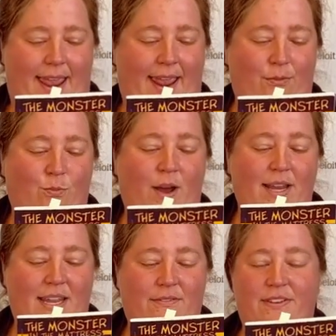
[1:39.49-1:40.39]
And
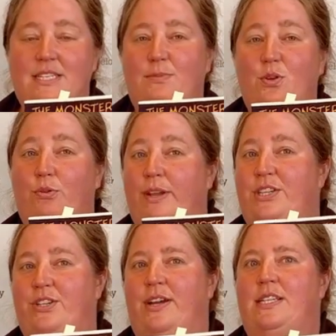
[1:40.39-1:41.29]
what invisible
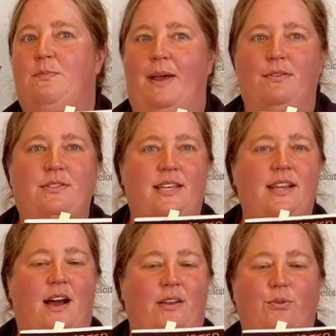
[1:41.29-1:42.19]
creature is
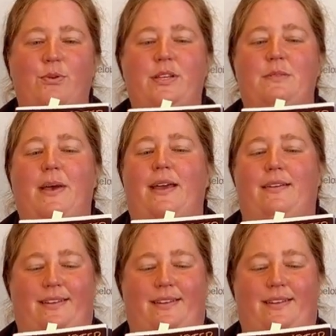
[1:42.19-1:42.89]
bouncing on Rudy's bed?